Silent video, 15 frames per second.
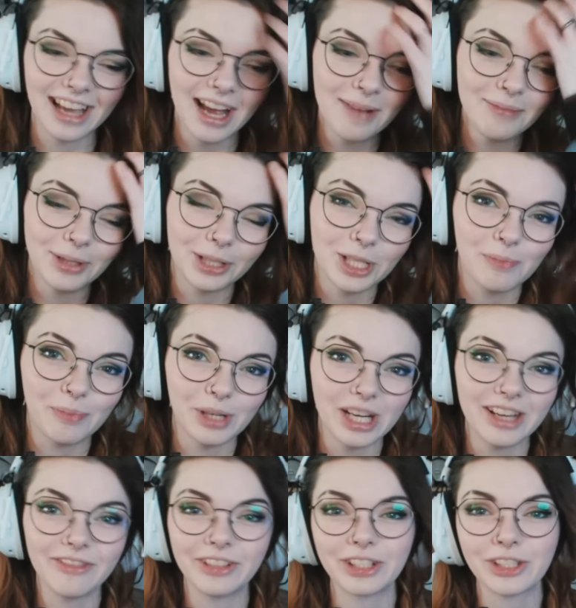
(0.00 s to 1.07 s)
I'm not as
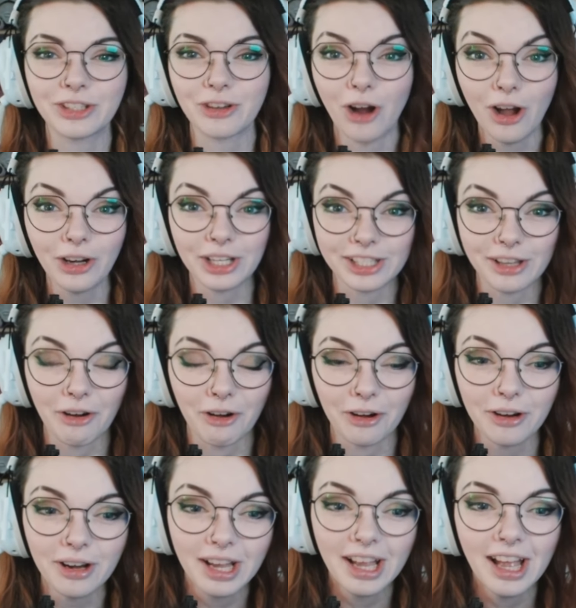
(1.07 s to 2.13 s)
brave and as strong as her,